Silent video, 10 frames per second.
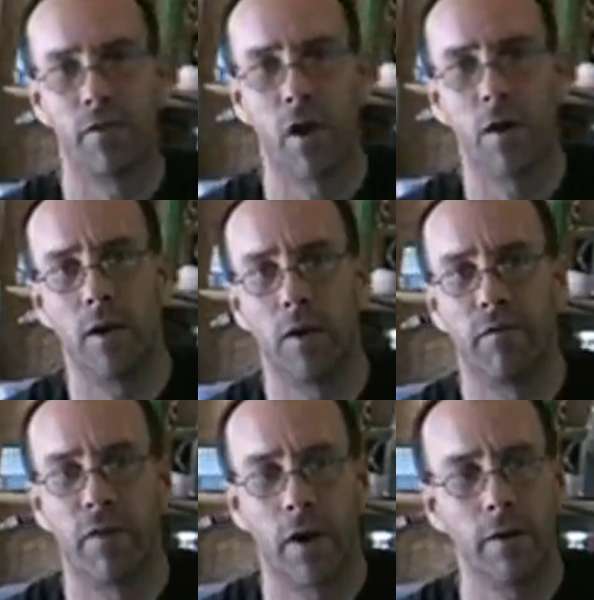I've got
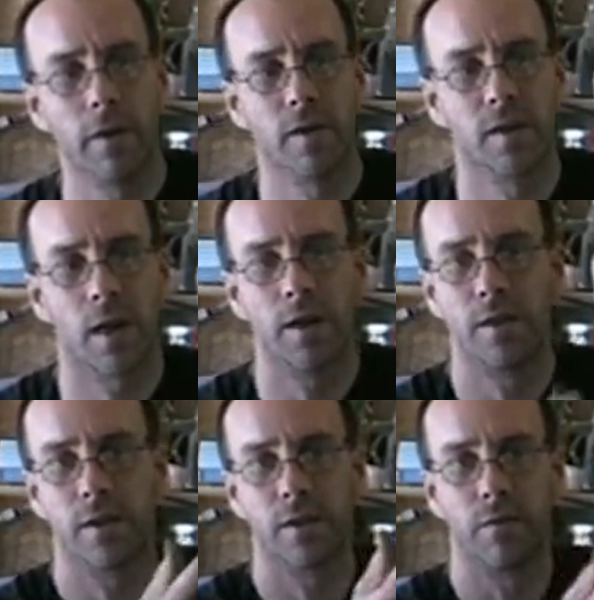various
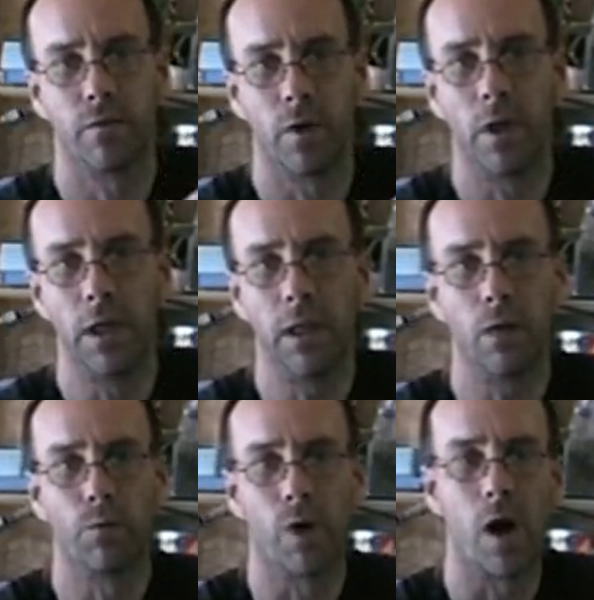sizes of
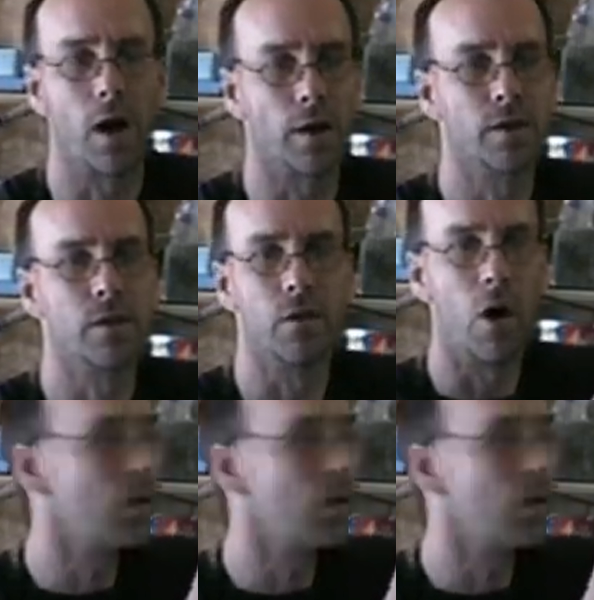little rocks,